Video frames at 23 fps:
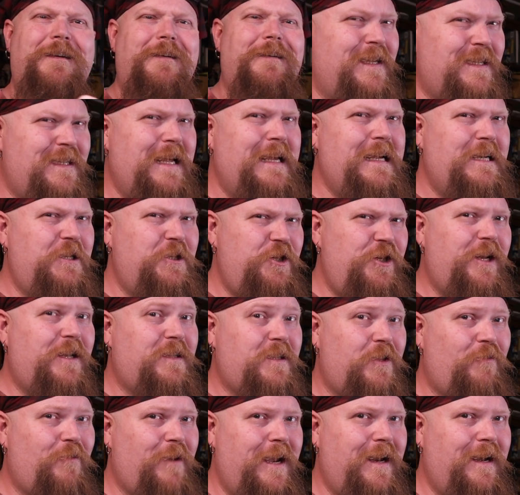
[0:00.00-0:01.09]
That's like just
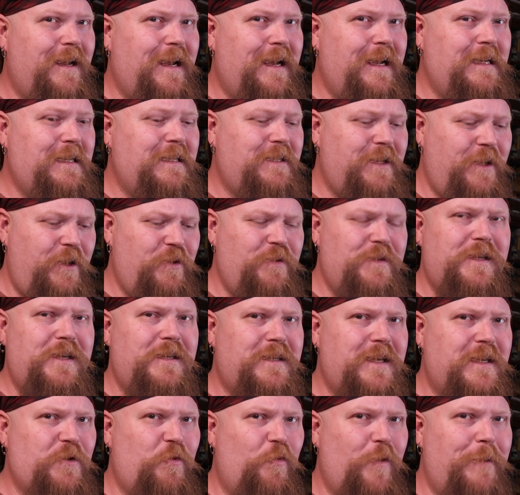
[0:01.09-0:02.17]
the right height to use this
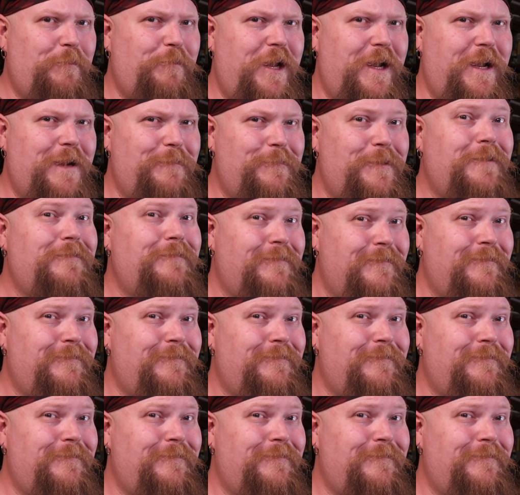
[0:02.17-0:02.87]
as a webcam.